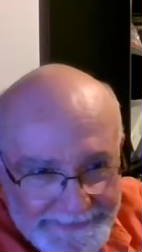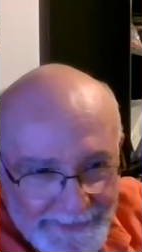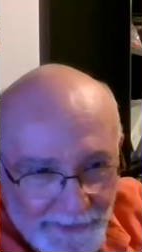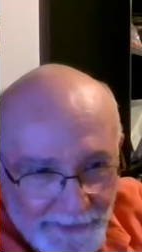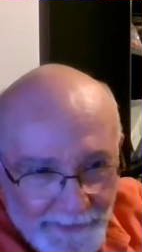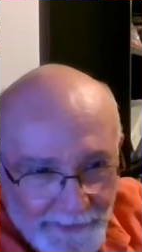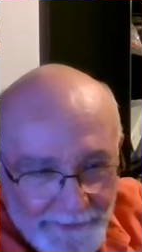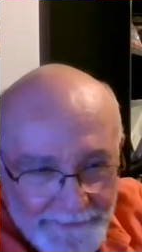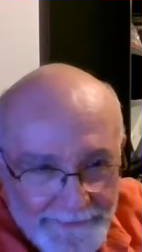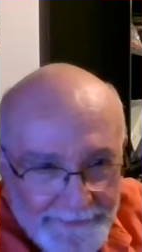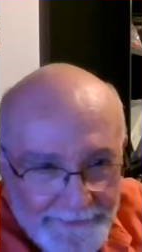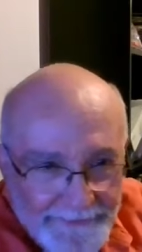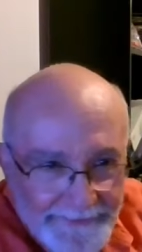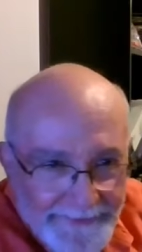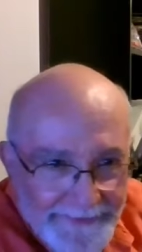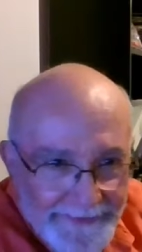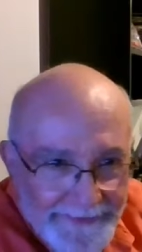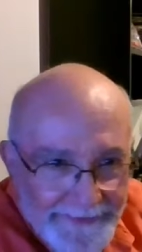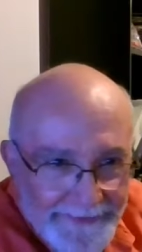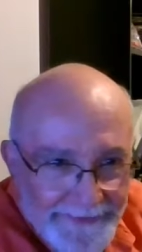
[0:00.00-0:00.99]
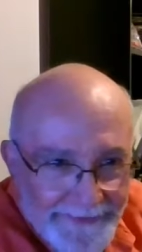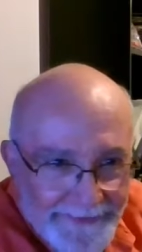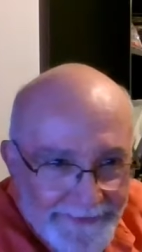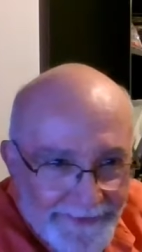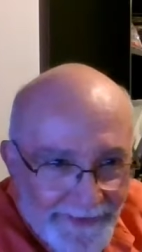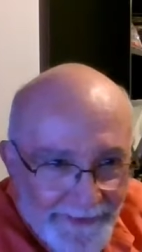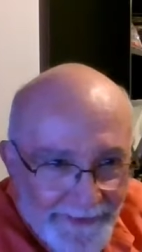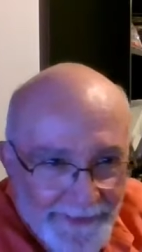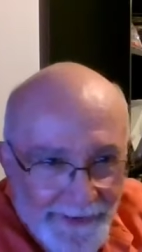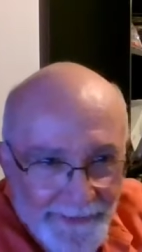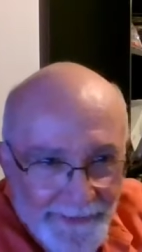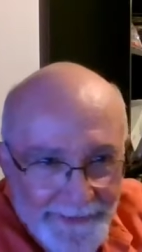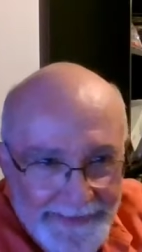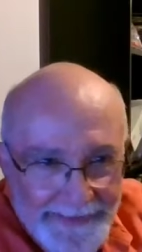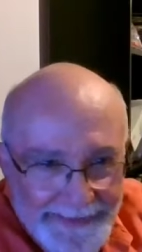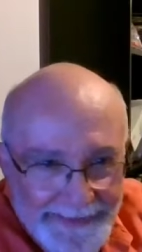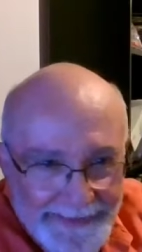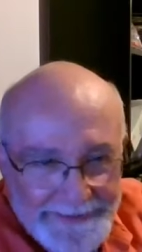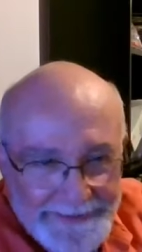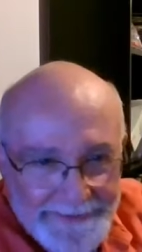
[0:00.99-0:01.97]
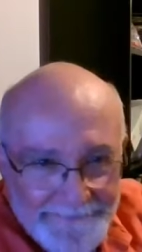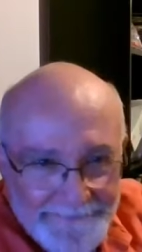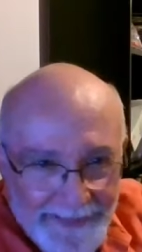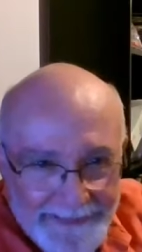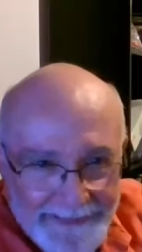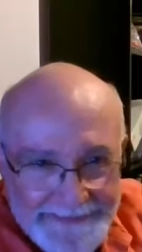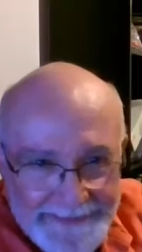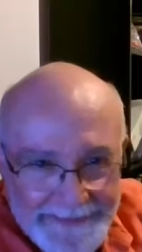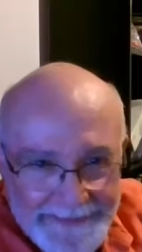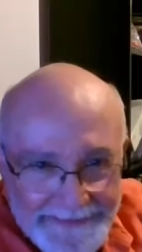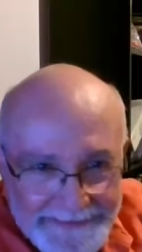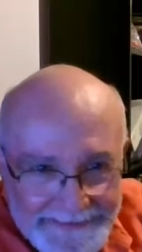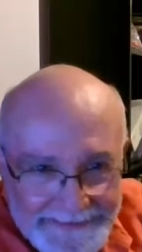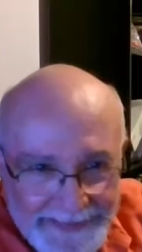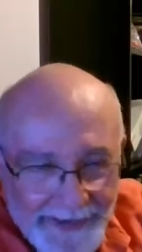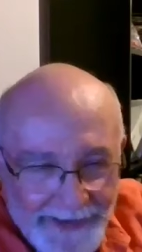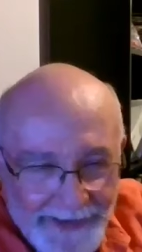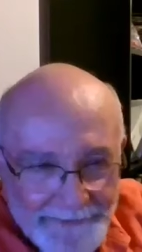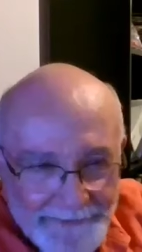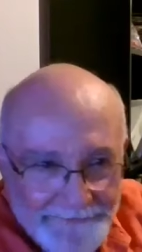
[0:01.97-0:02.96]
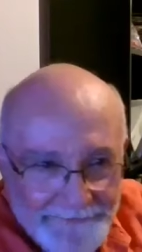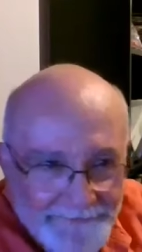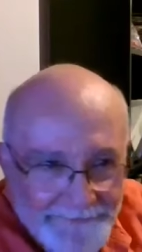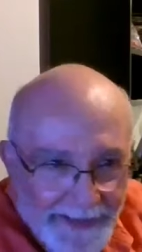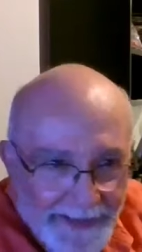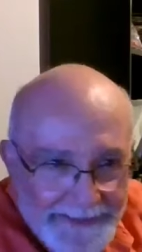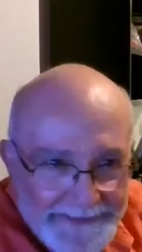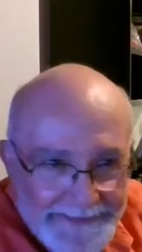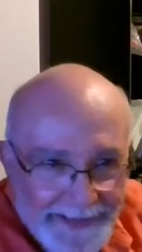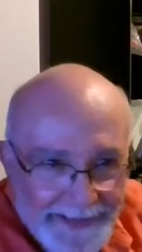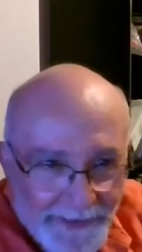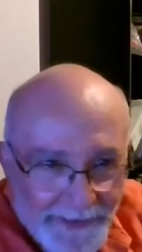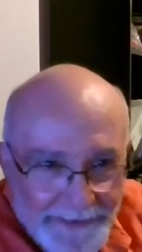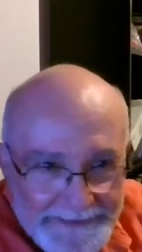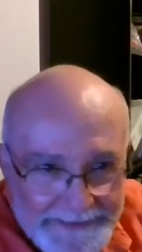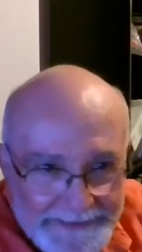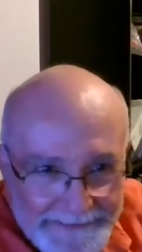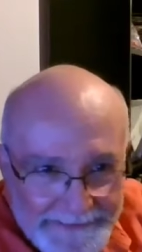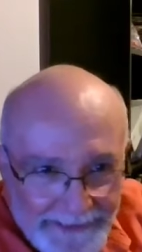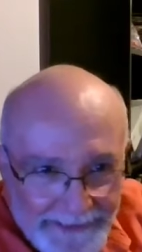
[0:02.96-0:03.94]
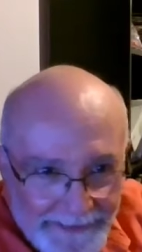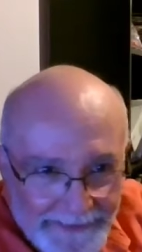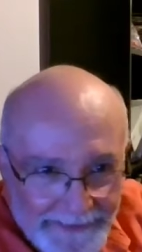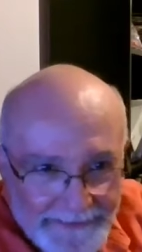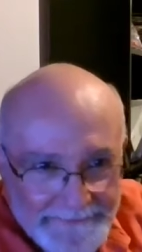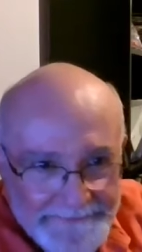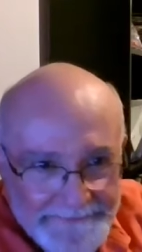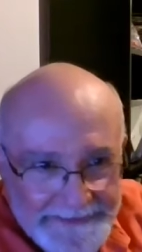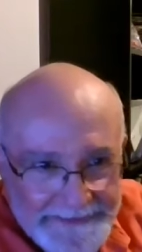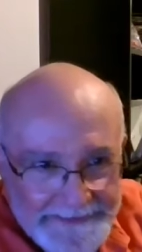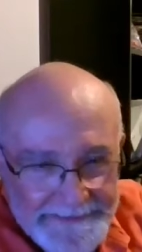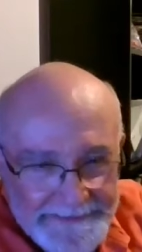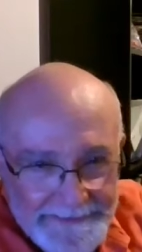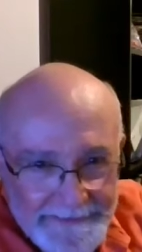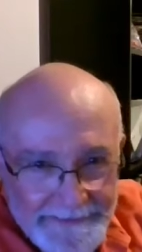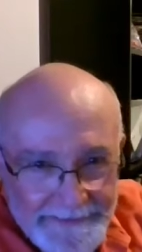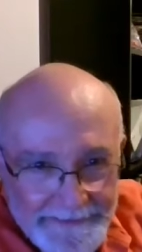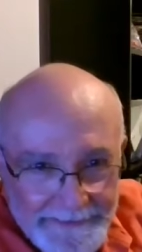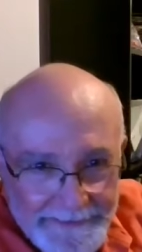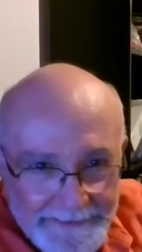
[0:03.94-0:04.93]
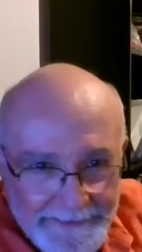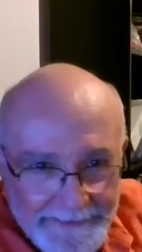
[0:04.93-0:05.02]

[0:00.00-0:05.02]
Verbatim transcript: So although each of us can sacrifice ourselves